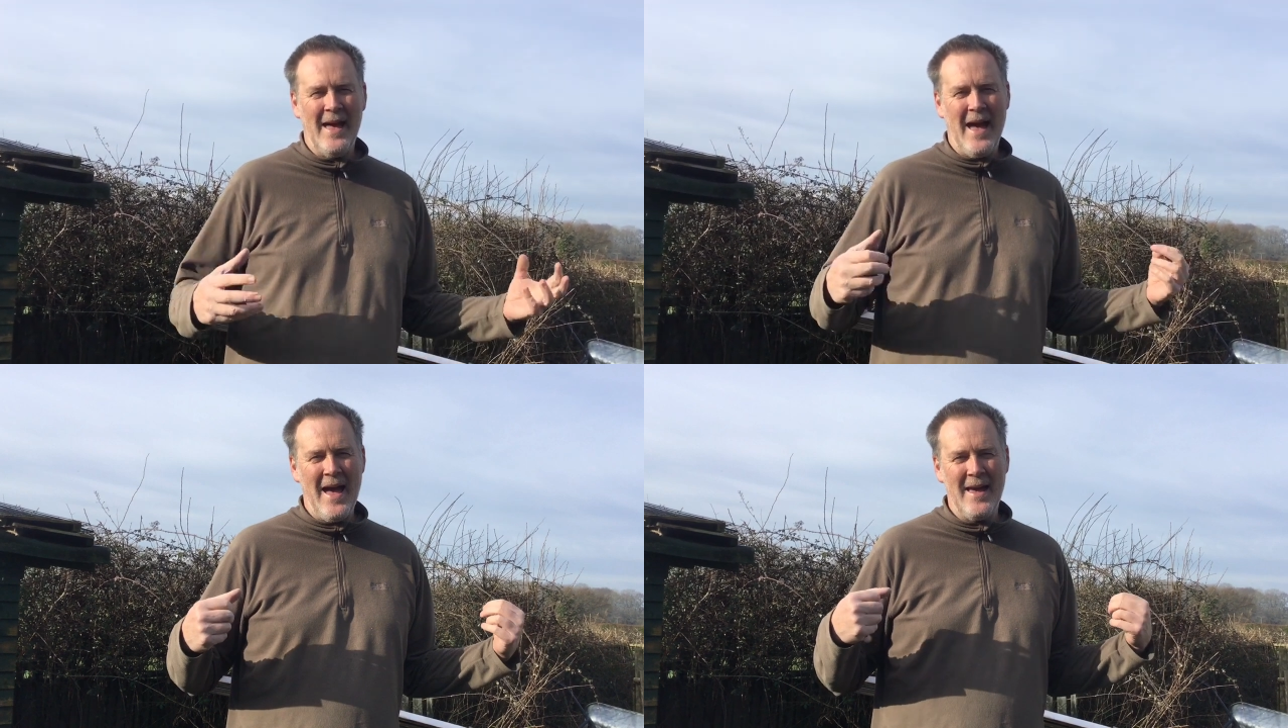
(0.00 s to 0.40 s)

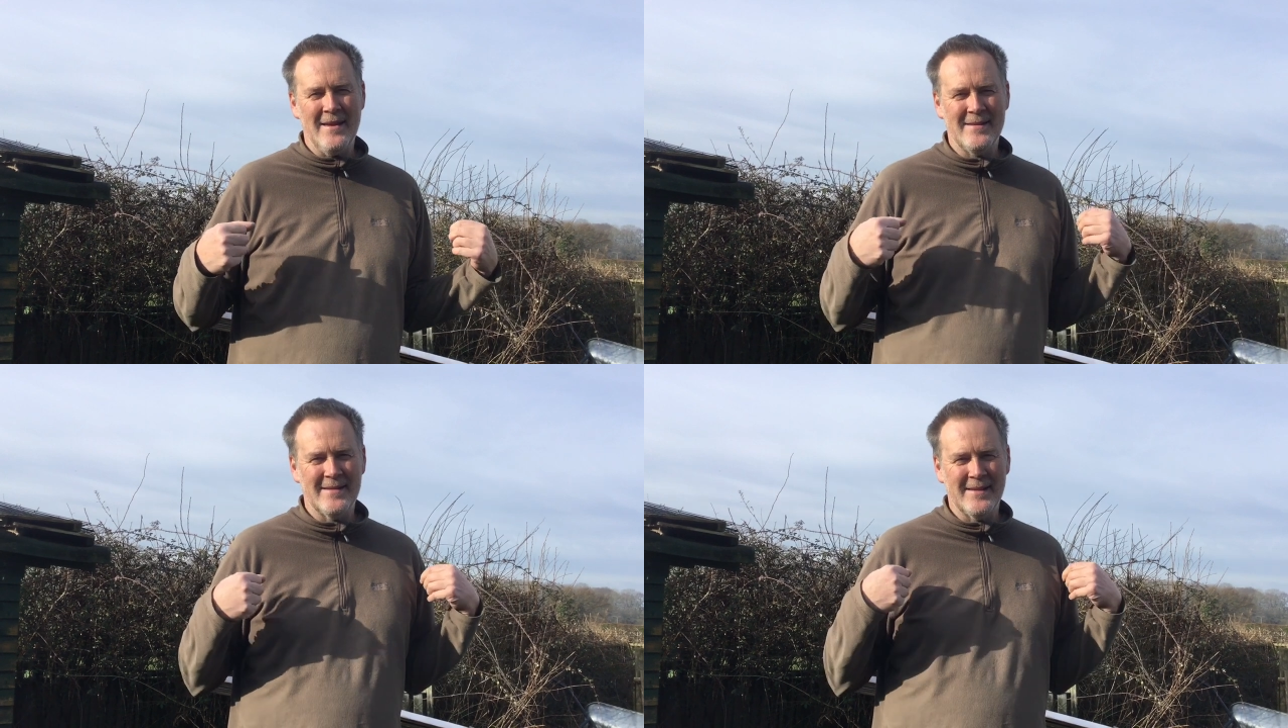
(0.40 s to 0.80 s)

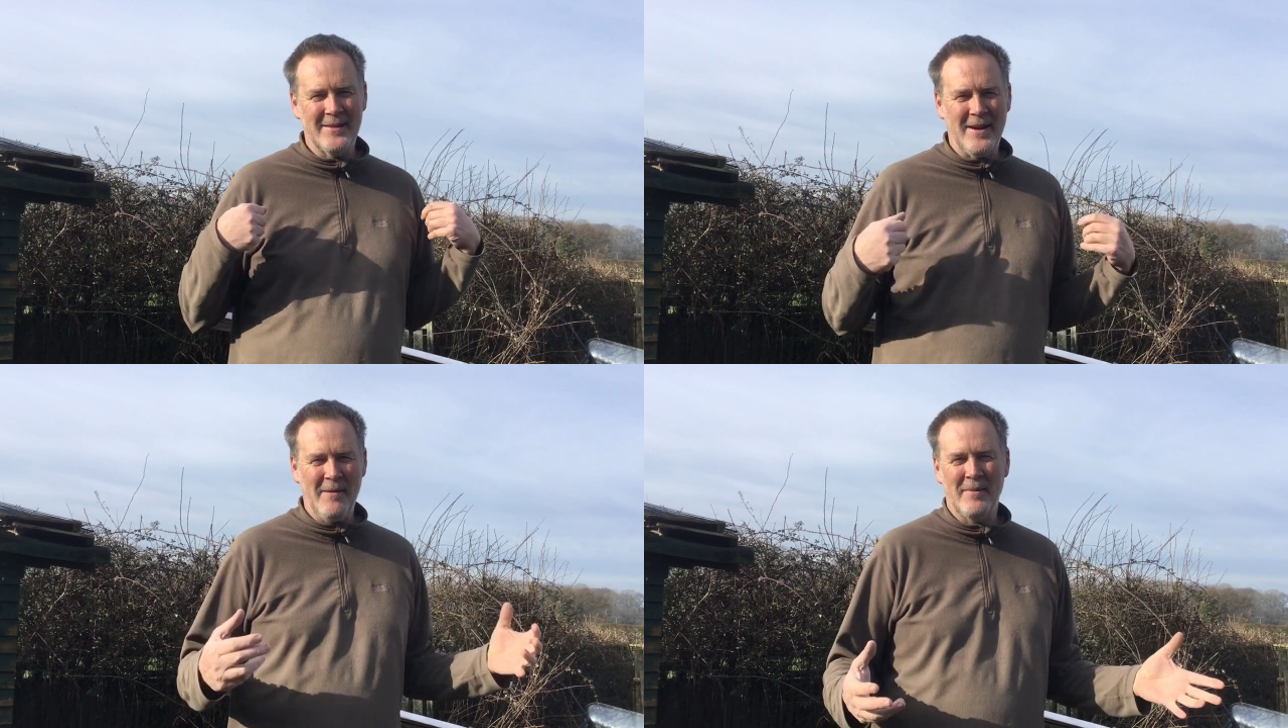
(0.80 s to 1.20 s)
and
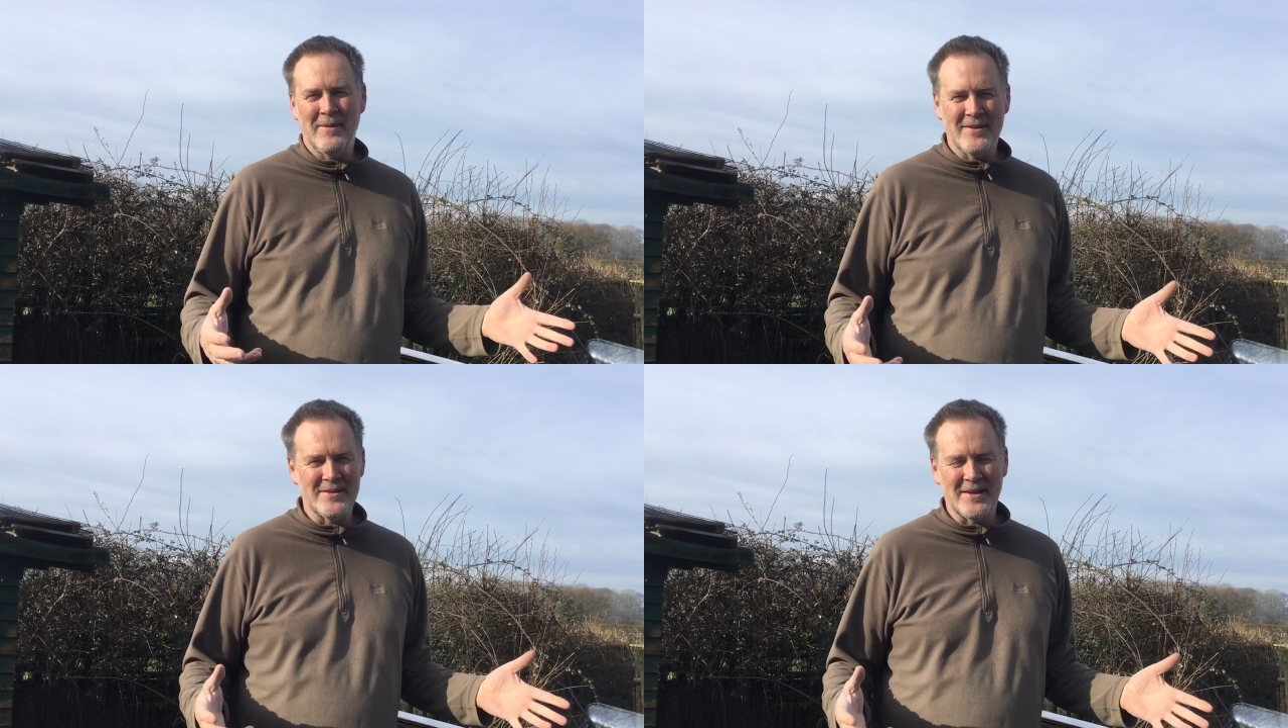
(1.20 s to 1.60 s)
I'm
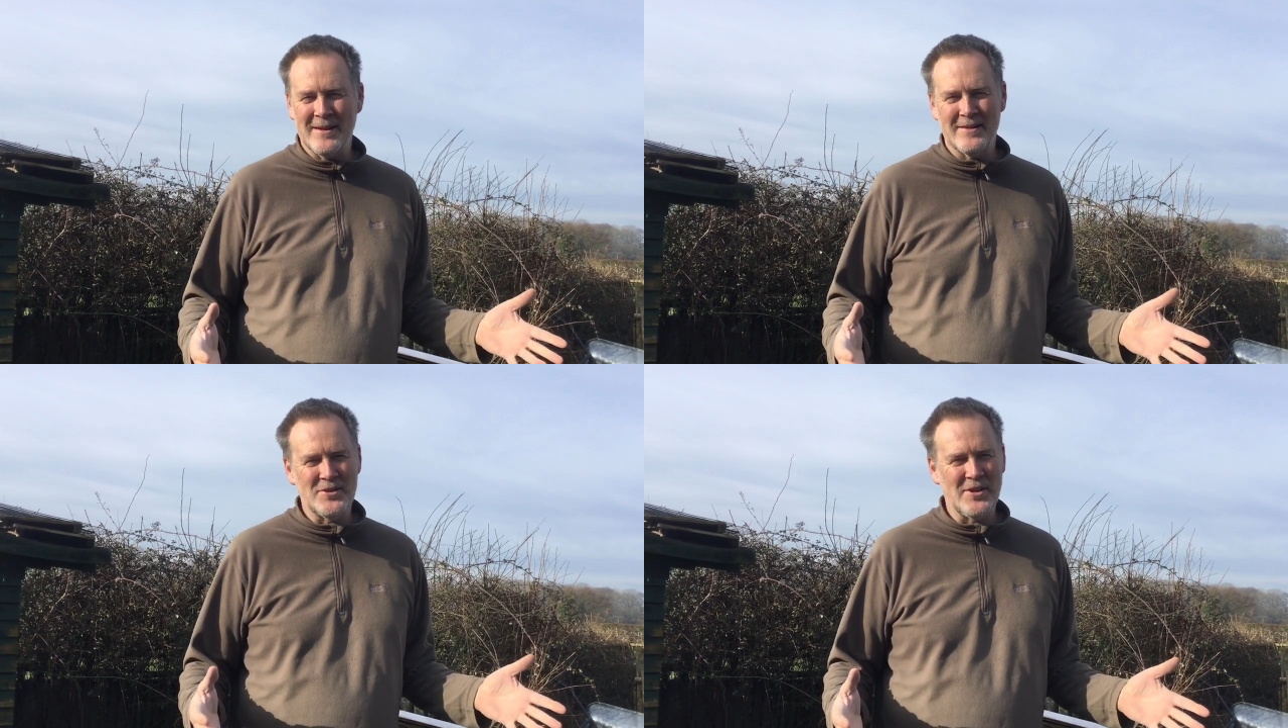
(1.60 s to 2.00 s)
just going
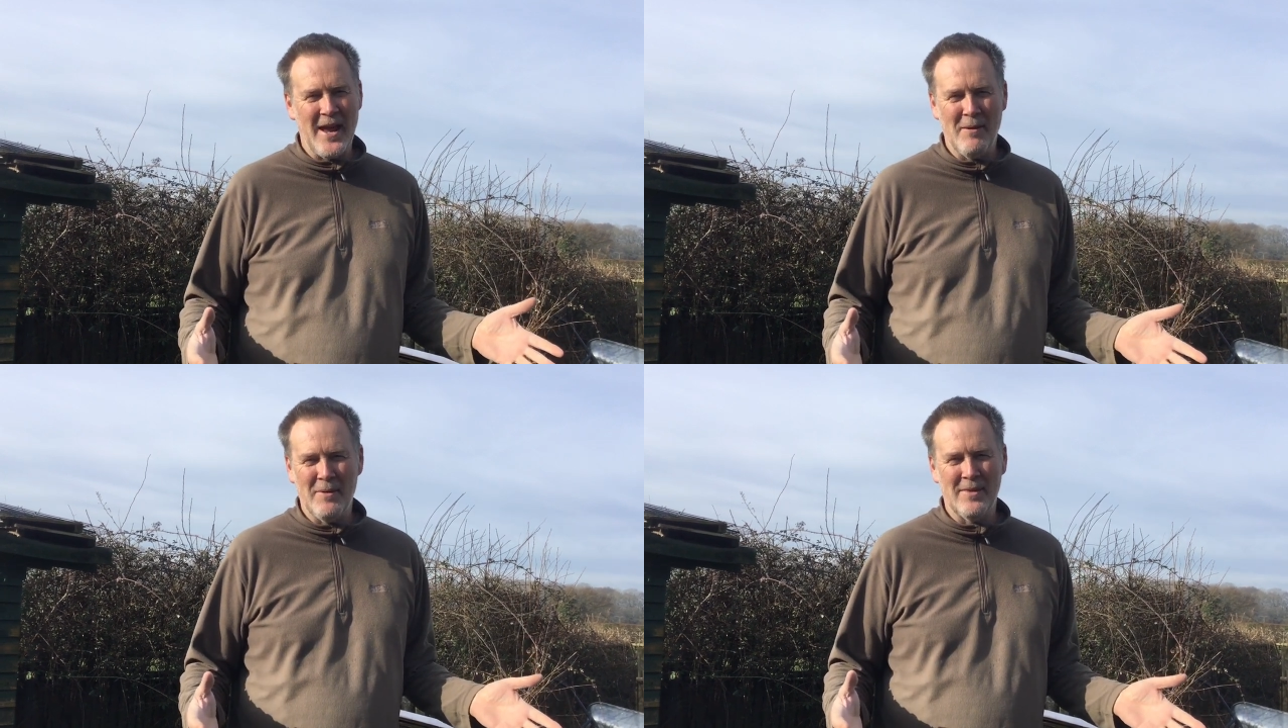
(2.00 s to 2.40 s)
to
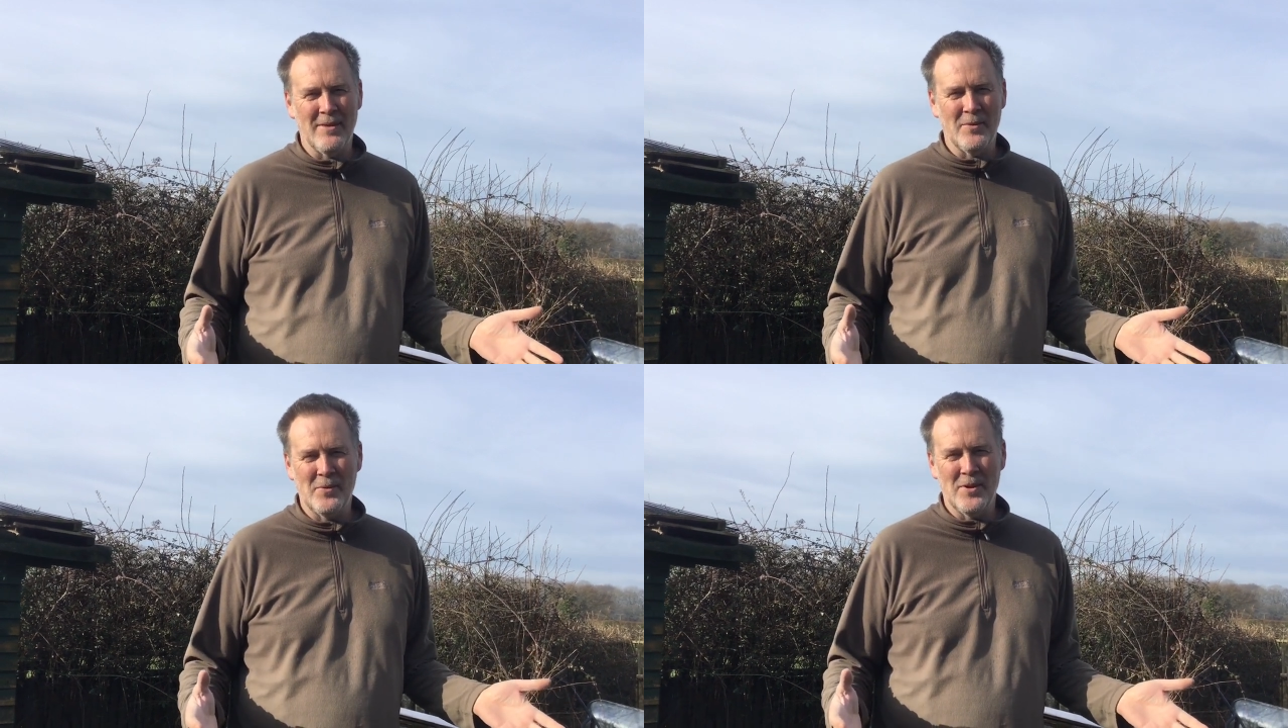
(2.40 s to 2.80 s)
share with
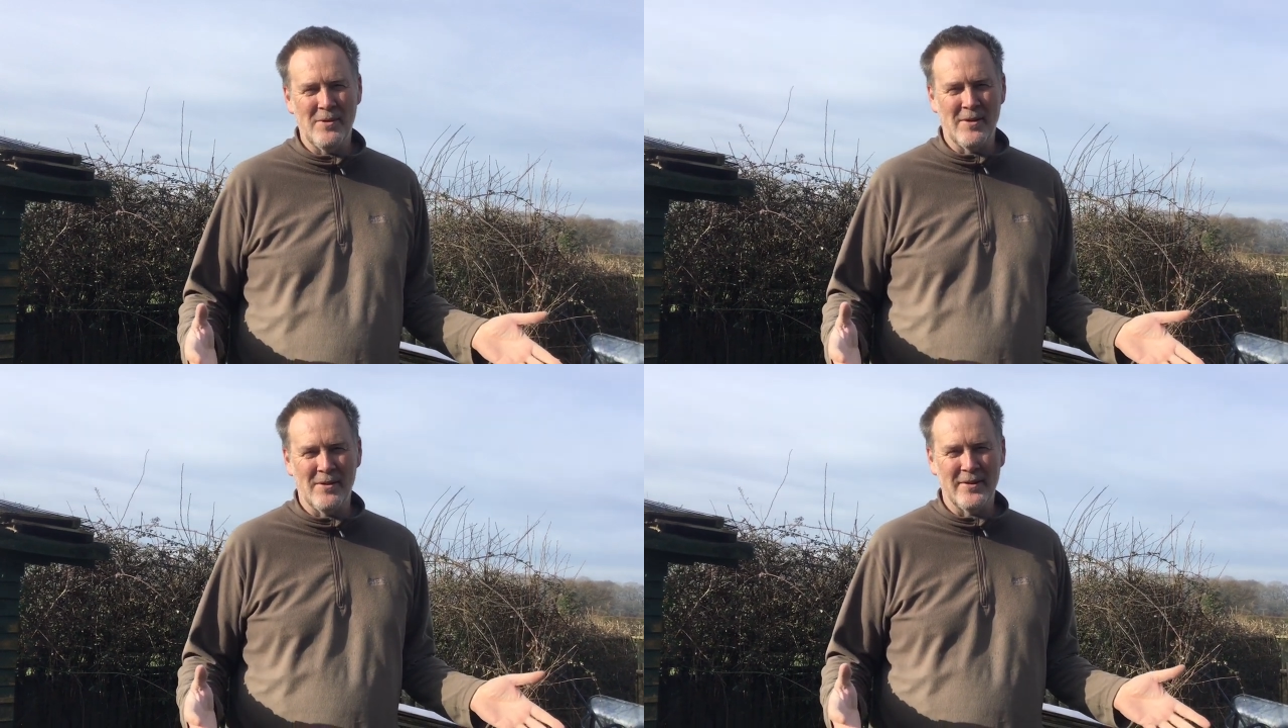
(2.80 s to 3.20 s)
all you
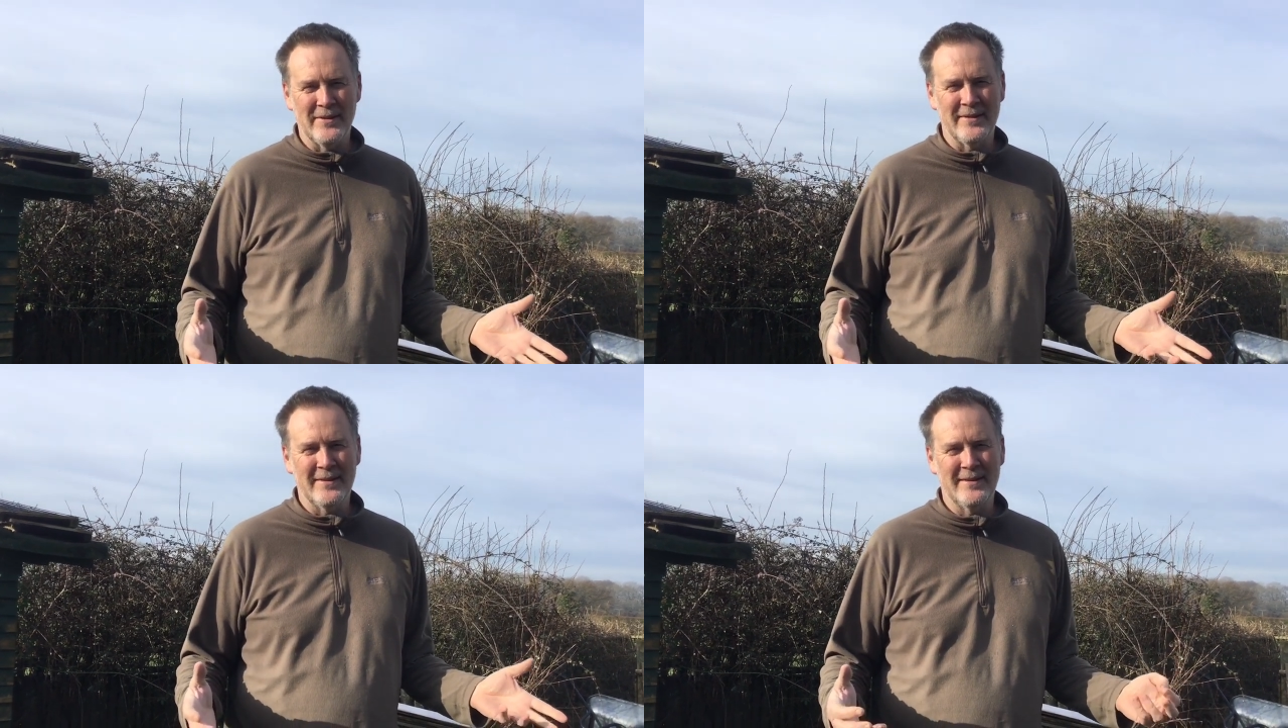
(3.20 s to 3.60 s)
guys.
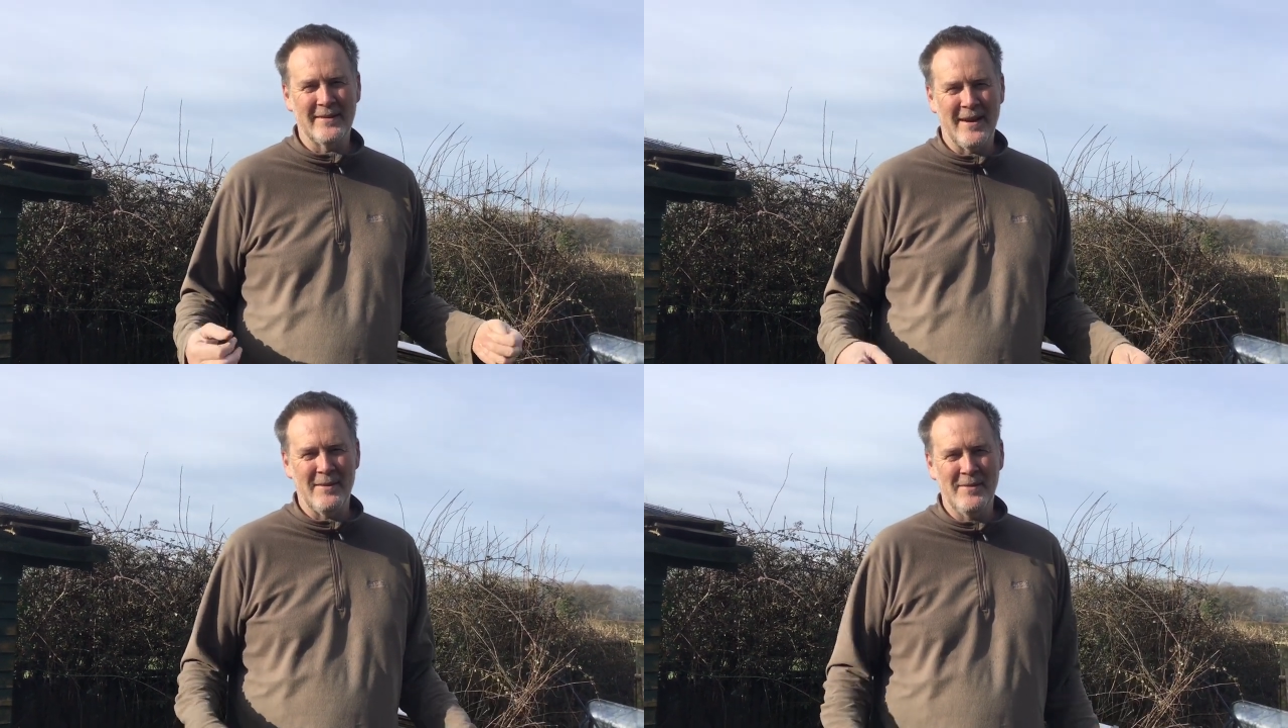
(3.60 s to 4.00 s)

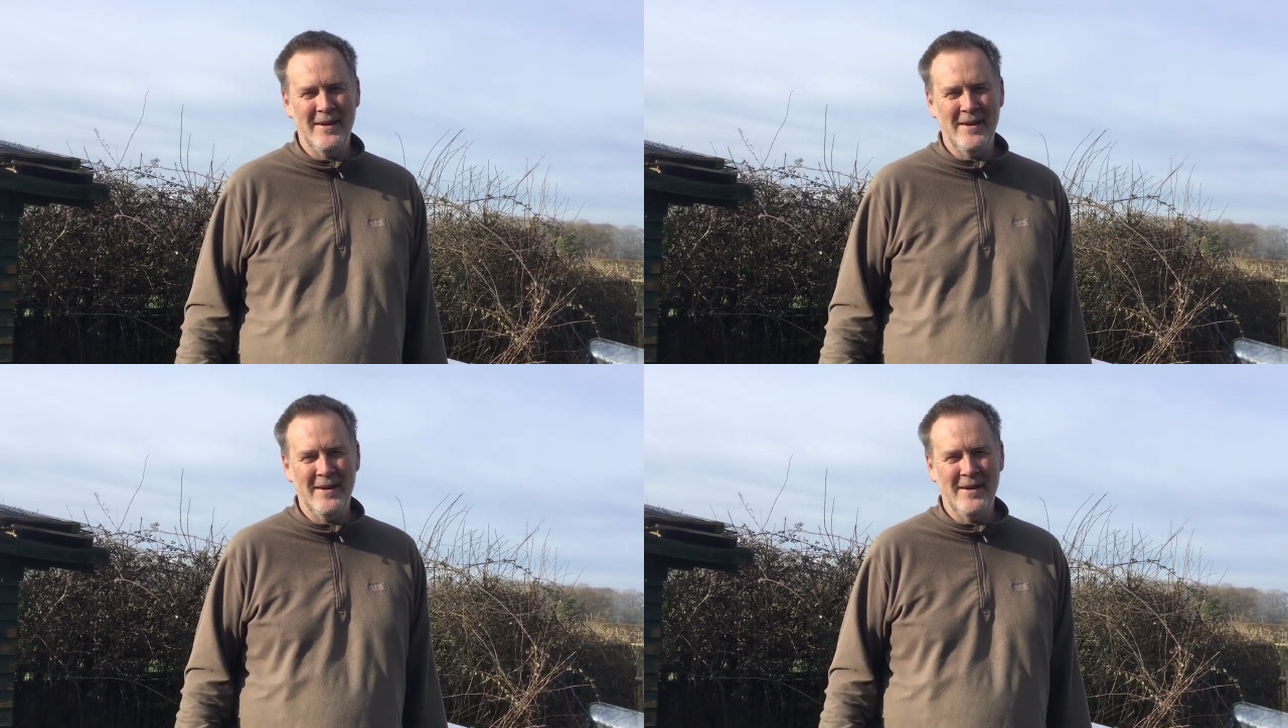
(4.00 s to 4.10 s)
So